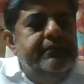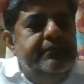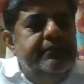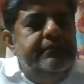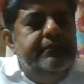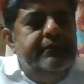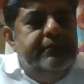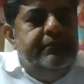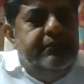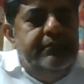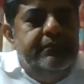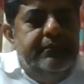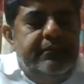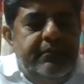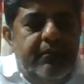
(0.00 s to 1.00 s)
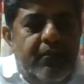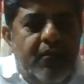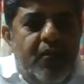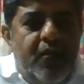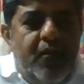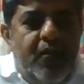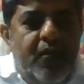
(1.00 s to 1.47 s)
Obviously,
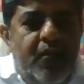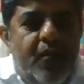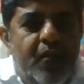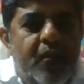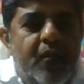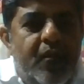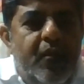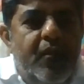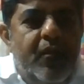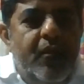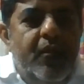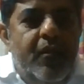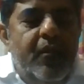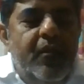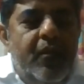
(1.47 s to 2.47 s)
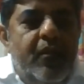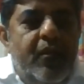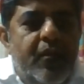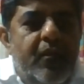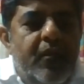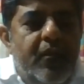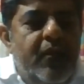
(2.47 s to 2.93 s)
inventory is getting added later
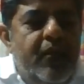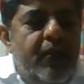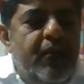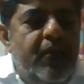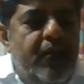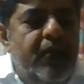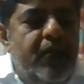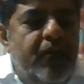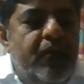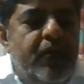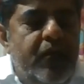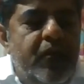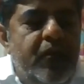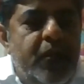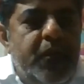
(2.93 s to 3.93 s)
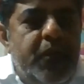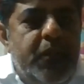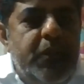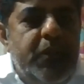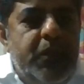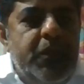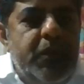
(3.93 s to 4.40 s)
as things open up,
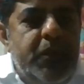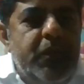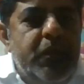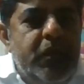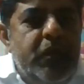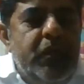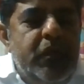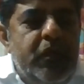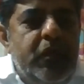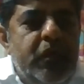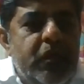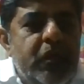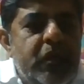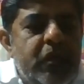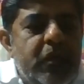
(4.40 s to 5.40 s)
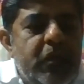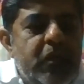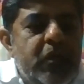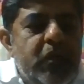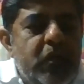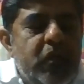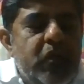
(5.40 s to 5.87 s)
because even in the domestic segment,
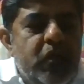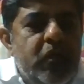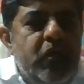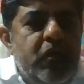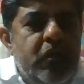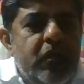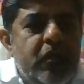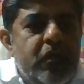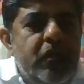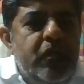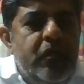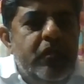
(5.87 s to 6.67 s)
we are saying,